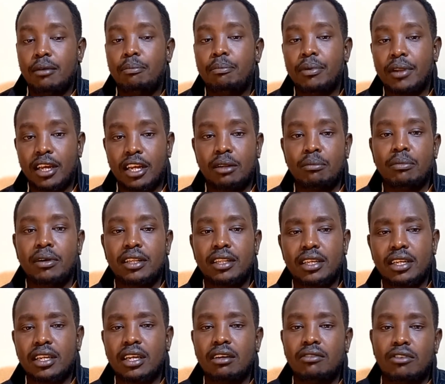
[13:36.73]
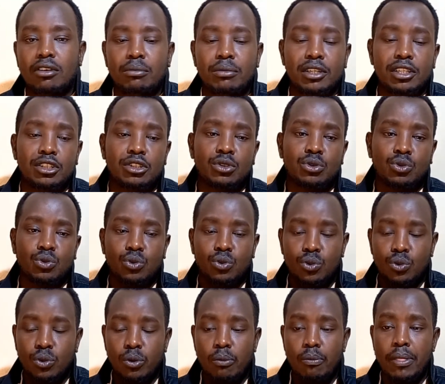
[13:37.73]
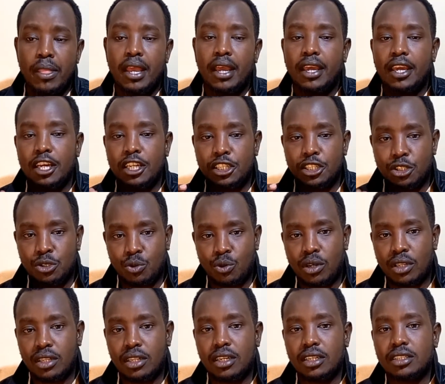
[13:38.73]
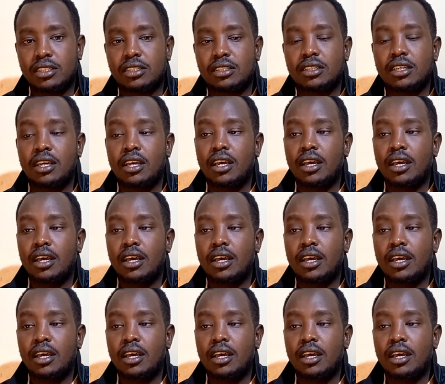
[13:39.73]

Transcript: plan by the government to ensure that